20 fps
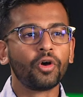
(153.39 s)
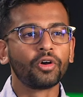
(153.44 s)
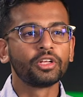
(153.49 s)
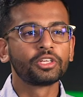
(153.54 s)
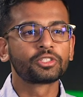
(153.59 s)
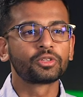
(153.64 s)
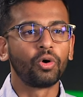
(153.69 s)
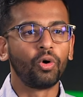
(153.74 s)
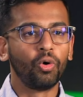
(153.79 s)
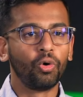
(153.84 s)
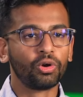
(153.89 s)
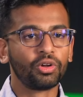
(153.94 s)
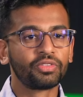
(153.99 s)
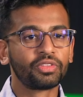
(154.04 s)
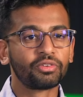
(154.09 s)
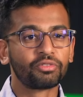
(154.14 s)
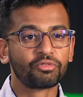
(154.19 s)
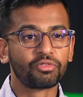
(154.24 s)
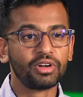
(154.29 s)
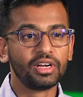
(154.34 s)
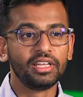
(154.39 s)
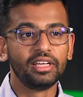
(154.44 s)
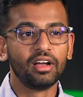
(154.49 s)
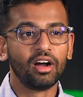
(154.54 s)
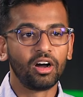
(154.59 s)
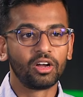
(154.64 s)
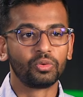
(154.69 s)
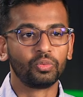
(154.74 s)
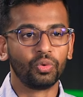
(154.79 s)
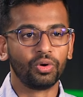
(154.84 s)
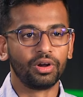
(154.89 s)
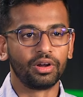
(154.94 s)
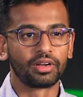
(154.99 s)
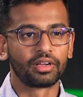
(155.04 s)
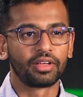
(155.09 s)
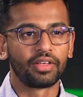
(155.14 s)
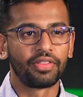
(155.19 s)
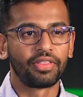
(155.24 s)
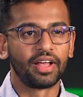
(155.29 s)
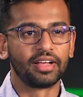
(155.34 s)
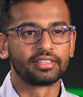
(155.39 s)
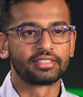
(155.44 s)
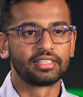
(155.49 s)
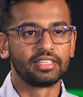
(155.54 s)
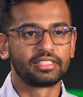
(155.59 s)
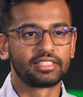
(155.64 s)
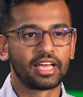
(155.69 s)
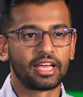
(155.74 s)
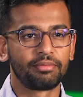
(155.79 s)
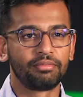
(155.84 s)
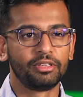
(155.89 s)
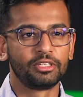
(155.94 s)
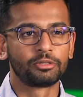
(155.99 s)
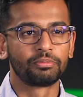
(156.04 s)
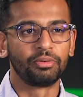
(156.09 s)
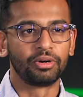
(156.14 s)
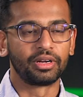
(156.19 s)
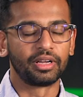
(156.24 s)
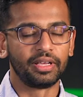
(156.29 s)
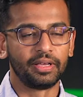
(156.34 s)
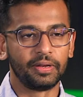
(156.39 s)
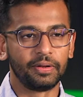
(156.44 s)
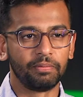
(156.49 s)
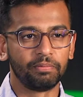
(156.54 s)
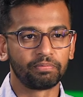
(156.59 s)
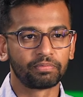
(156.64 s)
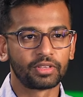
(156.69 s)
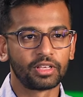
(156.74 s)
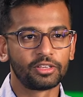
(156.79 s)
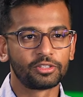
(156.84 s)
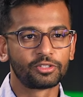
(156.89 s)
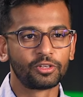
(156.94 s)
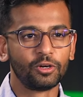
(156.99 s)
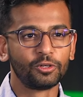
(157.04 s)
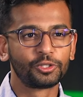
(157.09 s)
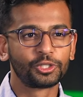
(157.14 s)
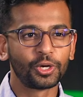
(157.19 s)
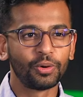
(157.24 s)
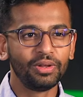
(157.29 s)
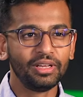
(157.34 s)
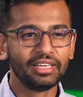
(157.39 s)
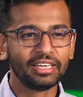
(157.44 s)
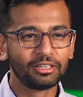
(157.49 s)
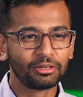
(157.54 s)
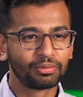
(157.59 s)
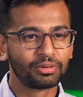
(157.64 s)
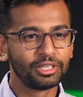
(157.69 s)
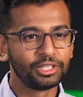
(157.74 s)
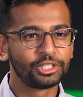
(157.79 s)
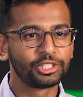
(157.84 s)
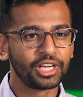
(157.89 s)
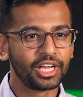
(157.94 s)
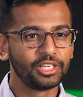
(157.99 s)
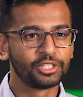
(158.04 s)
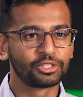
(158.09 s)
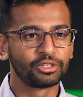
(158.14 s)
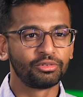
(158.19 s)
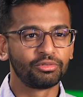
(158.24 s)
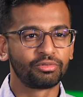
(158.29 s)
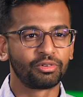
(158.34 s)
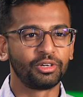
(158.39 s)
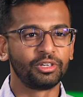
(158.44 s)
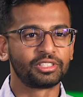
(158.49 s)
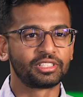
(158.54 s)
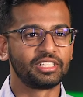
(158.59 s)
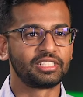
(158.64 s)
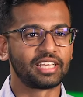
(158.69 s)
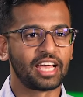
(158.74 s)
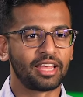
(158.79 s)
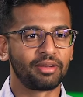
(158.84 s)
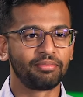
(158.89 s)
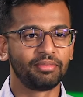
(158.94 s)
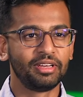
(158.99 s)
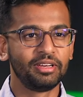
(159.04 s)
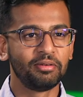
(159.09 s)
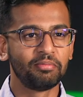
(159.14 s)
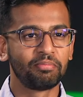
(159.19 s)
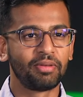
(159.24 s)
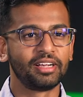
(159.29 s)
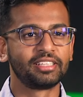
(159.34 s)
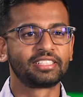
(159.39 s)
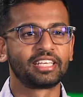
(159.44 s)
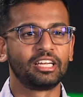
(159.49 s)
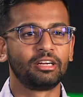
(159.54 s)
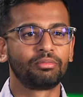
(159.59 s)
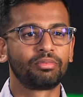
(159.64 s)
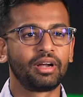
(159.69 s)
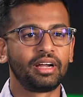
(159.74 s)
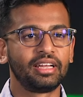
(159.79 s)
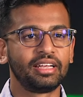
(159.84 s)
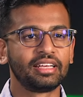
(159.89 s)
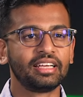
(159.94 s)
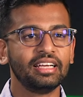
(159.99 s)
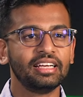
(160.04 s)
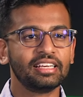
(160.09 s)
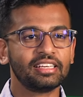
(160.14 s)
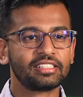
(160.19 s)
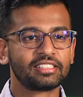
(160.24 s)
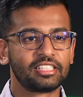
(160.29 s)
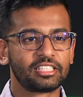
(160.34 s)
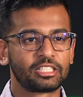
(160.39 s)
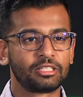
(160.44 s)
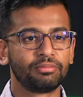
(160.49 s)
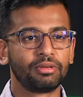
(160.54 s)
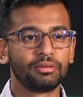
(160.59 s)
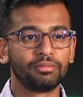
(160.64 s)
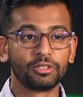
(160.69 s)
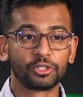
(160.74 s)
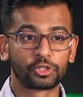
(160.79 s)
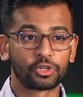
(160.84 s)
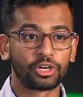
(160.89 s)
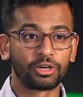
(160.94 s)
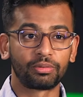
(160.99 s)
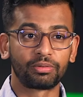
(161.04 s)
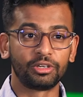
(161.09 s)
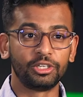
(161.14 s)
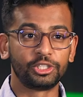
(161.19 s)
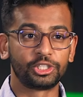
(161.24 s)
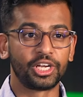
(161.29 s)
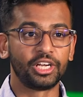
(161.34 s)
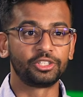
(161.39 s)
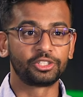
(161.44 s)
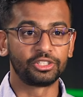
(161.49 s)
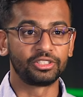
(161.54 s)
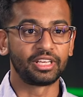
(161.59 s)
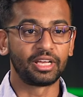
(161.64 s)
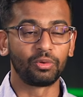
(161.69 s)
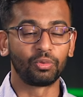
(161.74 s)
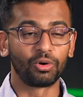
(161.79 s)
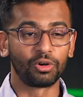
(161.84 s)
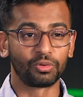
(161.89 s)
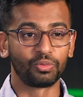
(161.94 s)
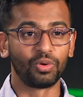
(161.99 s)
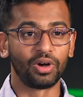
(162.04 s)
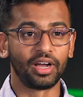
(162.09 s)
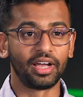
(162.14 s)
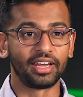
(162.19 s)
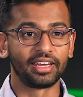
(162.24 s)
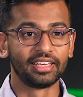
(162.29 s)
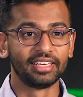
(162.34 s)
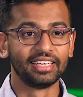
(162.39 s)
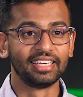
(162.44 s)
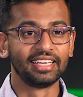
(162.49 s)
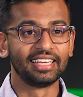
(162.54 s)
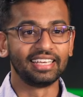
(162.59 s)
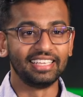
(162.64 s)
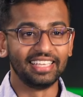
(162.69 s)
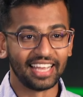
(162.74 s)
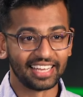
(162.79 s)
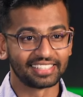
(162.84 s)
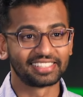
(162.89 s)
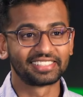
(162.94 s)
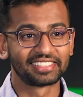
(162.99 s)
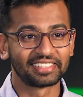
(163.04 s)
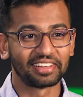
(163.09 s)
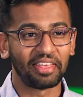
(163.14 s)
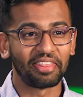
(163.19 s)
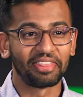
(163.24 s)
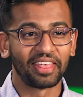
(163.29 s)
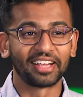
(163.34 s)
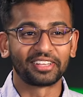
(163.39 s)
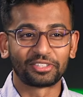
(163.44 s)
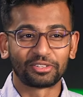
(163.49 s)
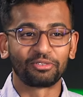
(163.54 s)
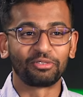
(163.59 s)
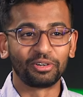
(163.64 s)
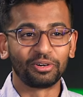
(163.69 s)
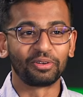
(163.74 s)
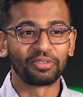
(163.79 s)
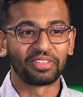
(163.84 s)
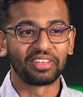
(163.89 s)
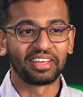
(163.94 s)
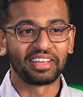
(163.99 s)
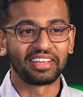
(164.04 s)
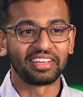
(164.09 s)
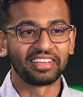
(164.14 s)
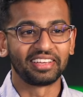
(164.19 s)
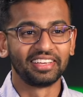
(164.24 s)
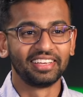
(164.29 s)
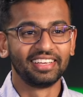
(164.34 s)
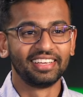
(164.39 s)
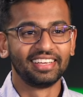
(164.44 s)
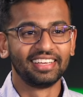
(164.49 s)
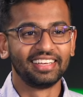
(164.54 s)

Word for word: Notice all of the really hard work that sysadmins put in. So show a little appreciation for your sysadmin by celebrating System Administrator Appreciation Day worldwide. Yes, that's a real thing.